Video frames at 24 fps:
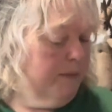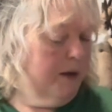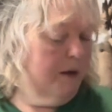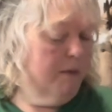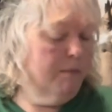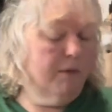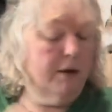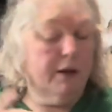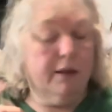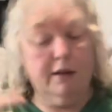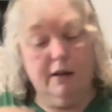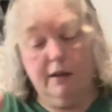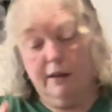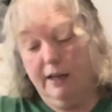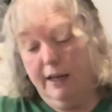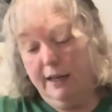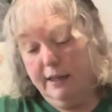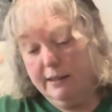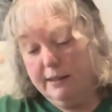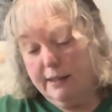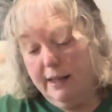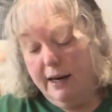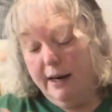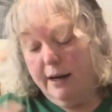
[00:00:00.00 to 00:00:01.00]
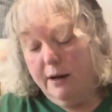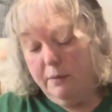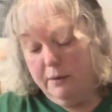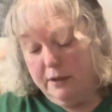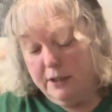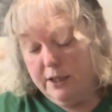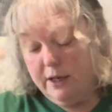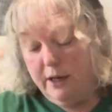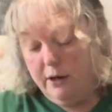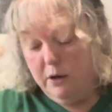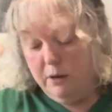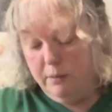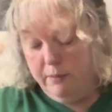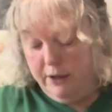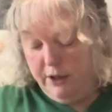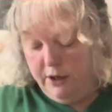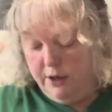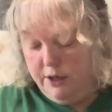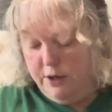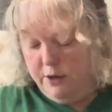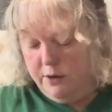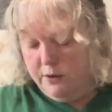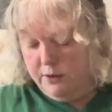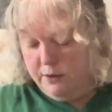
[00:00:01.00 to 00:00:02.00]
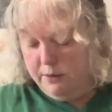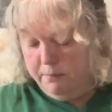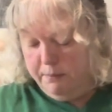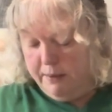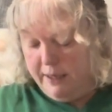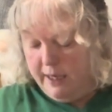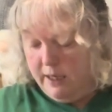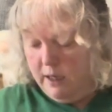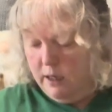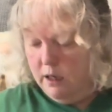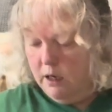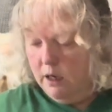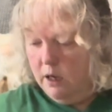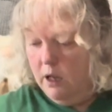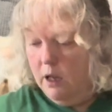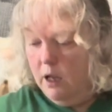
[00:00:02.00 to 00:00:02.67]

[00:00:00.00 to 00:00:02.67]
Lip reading: them with the things in it, which I normally use, but